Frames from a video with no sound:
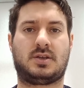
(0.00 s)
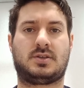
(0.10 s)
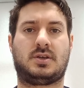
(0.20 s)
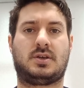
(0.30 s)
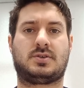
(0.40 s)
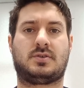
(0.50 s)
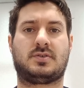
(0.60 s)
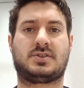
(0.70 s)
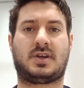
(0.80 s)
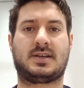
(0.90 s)
The sort of
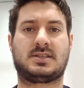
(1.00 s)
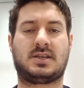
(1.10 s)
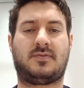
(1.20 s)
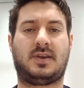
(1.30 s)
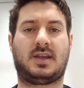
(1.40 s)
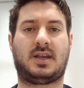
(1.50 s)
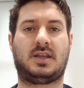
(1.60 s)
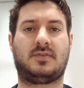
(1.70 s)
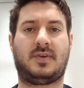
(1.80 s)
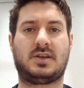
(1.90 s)
scientific
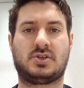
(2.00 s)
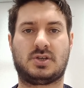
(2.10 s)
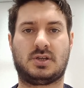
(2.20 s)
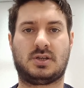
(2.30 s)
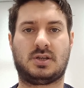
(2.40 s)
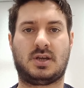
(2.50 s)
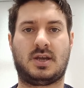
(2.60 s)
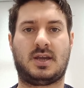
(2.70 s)
innovation